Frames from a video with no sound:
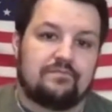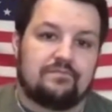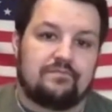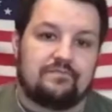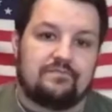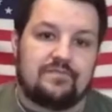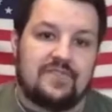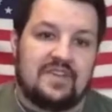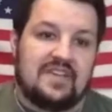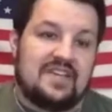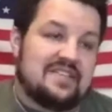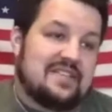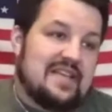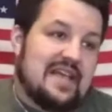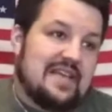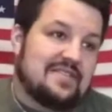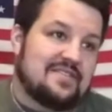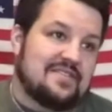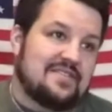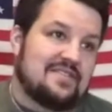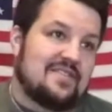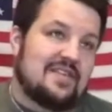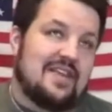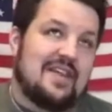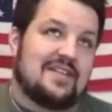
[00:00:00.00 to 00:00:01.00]
Because
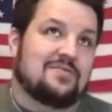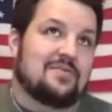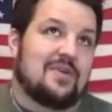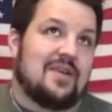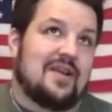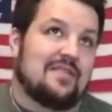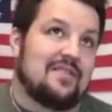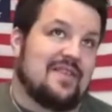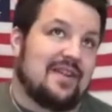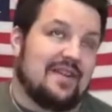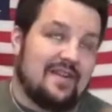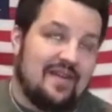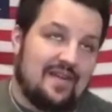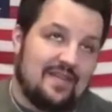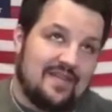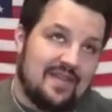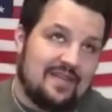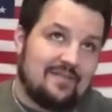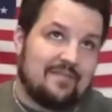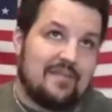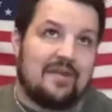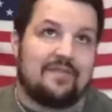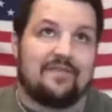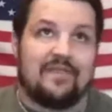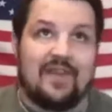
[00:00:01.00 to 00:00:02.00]
that's what I think. I think
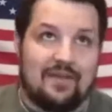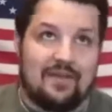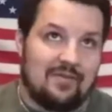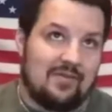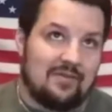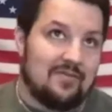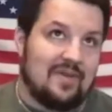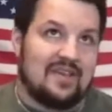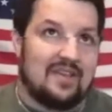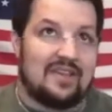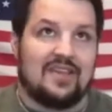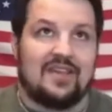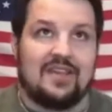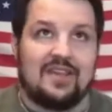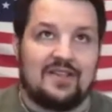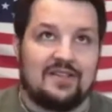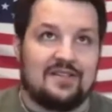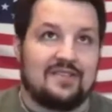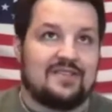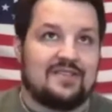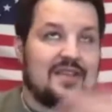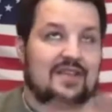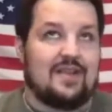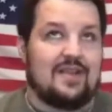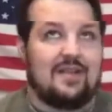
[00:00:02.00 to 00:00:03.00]
of my family, my
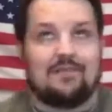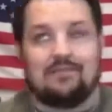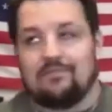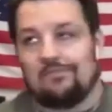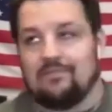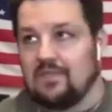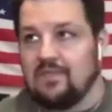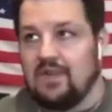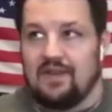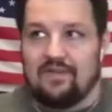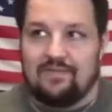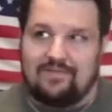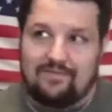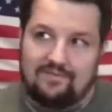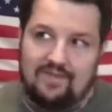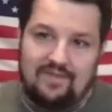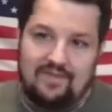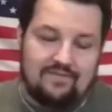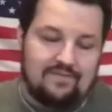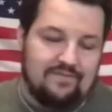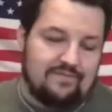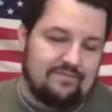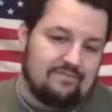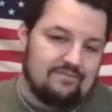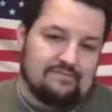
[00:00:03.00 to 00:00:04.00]
kids, and then
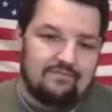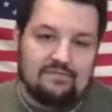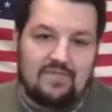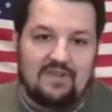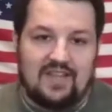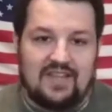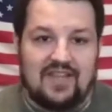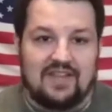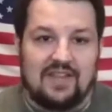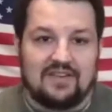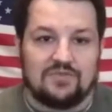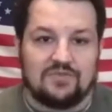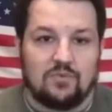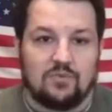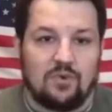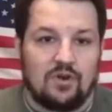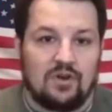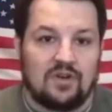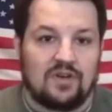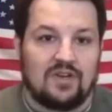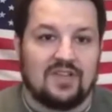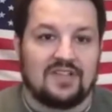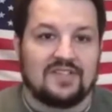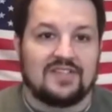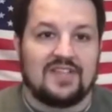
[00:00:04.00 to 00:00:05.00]
against
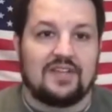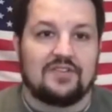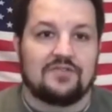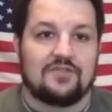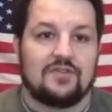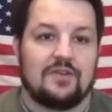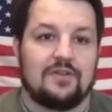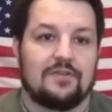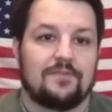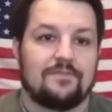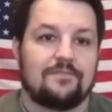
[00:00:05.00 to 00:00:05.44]
work, etc.